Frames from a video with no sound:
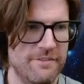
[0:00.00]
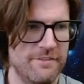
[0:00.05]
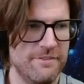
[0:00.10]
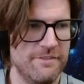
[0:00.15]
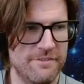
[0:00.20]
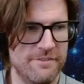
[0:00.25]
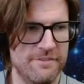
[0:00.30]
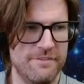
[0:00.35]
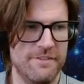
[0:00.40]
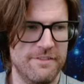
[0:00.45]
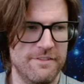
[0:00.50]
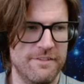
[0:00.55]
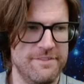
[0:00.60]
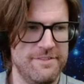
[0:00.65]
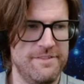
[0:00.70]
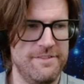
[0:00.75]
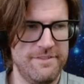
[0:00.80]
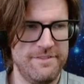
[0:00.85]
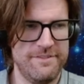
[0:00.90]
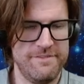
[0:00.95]

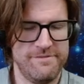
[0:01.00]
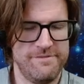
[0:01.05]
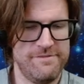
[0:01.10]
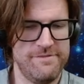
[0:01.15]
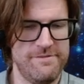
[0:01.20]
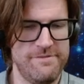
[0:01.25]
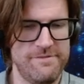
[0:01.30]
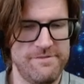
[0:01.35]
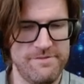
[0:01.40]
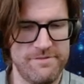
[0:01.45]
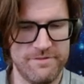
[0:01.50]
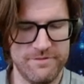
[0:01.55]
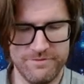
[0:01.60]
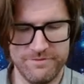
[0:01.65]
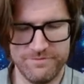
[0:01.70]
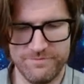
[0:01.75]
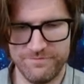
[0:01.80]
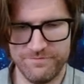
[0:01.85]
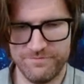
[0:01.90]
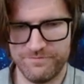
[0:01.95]

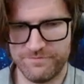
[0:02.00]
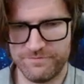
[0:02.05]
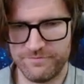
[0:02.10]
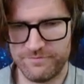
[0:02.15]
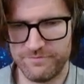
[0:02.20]
The person shown says nothing.